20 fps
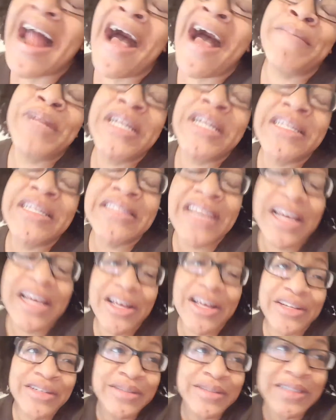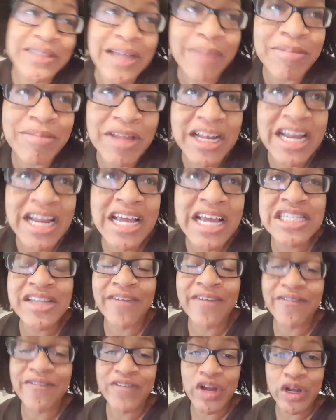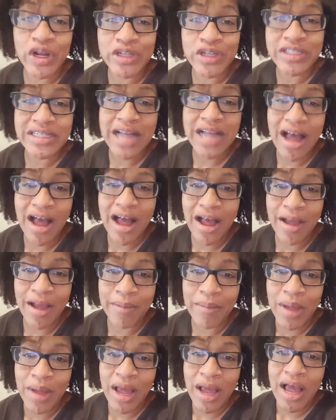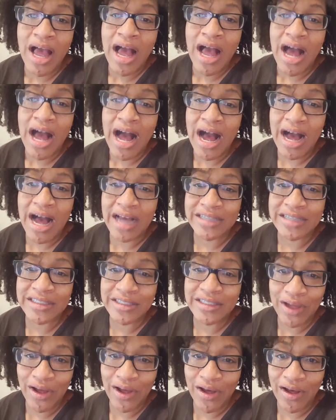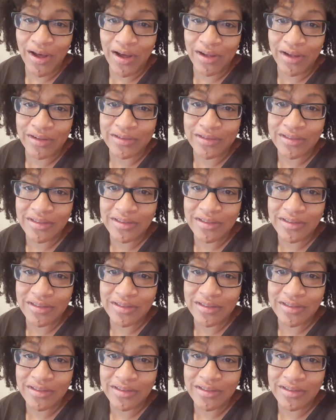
I'm going to tell you something. It's the first time I saw